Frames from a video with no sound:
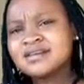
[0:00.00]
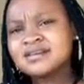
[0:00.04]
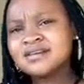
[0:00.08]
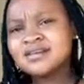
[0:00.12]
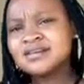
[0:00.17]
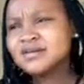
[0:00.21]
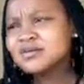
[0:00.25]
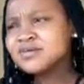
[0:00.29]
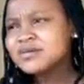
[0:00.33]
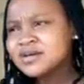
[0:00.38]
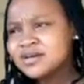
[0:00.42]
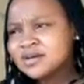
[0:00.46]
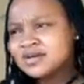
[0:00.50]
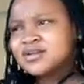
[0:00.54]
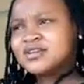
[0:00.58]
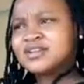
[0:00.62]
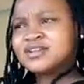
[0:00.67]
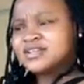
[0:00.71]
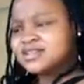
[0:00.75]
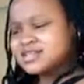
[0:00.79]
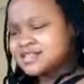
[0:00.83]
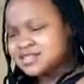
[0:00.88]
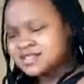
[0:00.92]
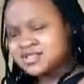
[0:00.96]
Look at all
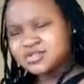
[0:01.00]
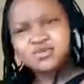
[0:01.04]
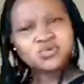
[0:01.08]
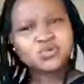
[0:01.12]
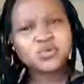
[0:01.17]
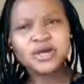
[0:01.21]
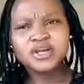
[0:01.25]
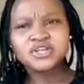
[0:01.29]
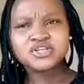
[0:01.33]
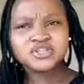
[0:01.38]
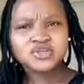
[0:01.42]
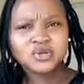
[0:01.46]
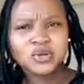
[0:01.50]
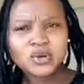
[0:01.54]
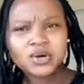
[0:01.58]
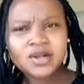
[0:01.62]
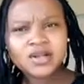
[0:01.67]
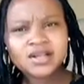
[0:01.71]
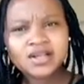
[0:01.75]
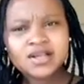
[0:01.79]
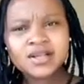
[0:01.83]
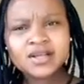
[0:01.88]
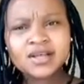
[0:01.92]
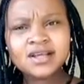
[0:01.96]
this
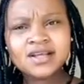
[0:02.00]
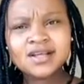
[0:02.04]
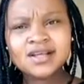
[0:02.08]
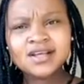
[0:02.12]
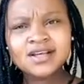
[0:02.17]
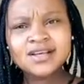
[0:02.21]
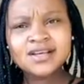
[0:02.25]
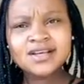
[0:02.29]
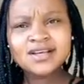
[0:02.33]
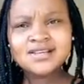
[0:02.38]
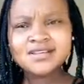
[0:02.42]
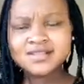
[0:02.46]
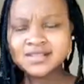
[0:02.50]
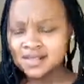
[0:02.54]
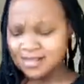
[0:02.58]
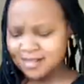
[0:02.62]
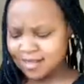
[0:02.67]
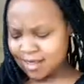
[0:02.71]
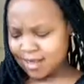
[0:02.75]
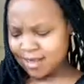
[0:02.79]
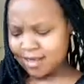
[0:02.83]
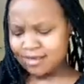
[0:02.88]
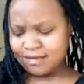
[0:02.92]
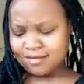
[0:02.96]
situation. Is it
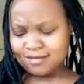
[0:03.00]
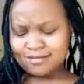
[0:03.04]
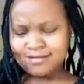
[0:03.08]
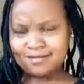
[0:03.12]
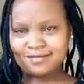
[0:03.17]
that?